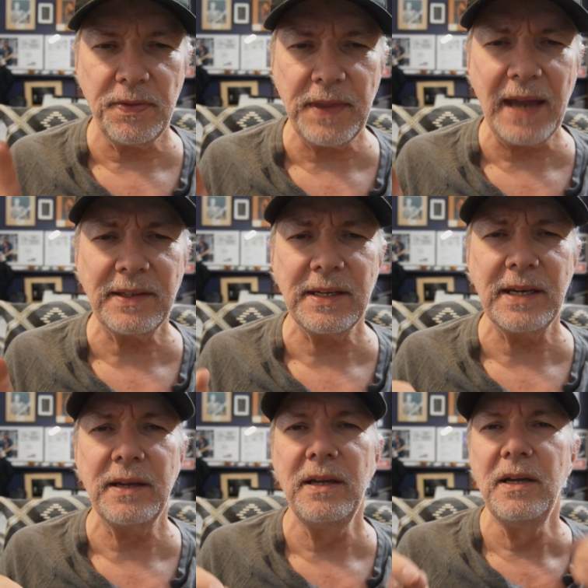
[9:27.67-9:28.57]
that
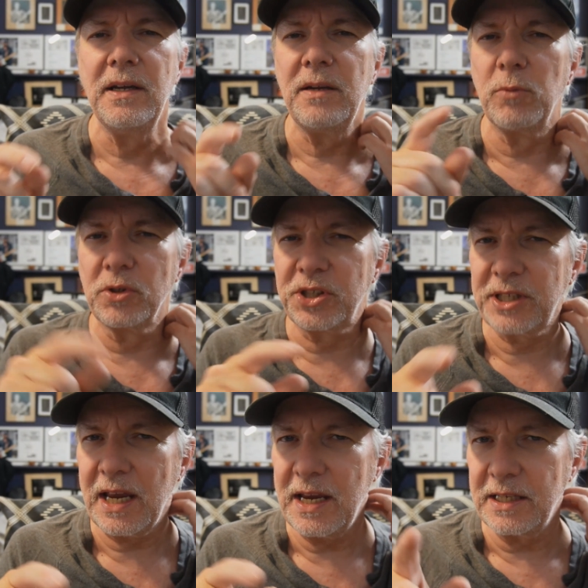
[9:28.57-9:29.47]
thing will
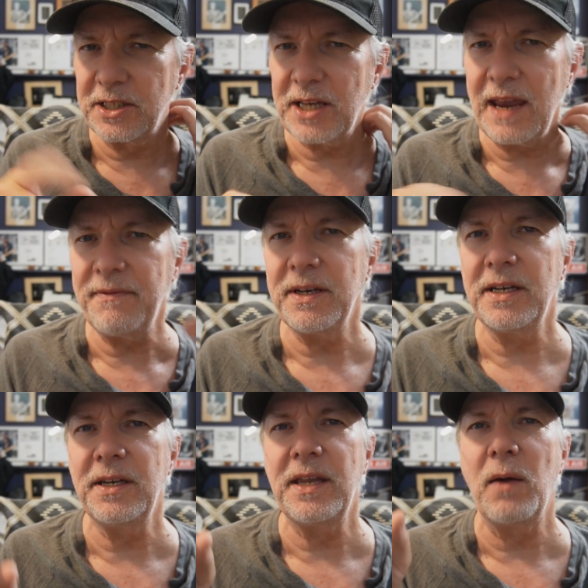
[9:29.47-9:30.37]
save it
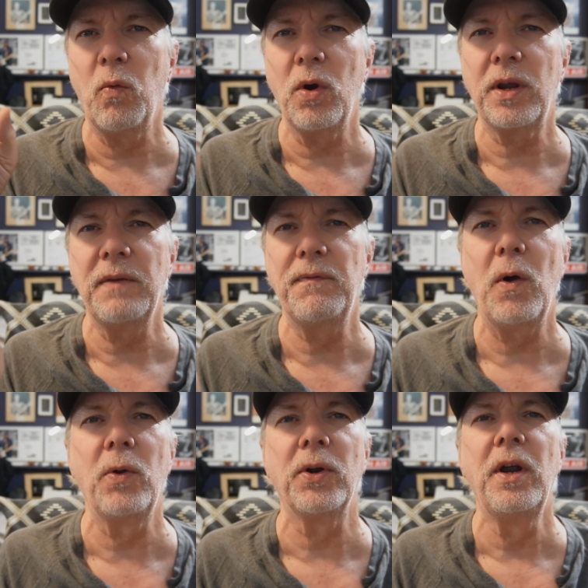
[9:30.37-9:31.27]
into that working
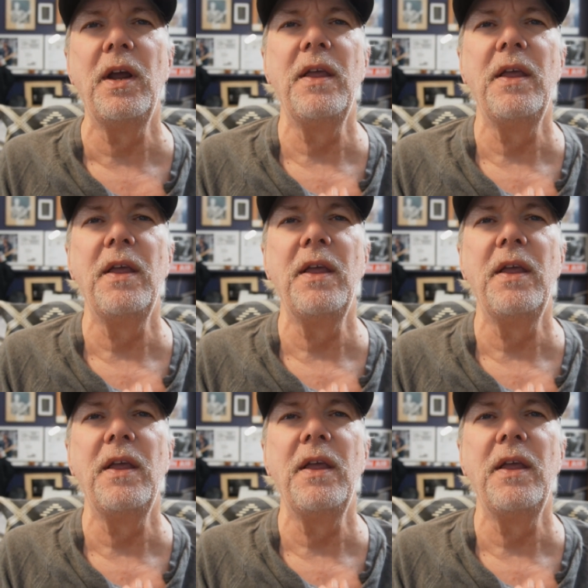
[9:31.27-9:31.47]
folder.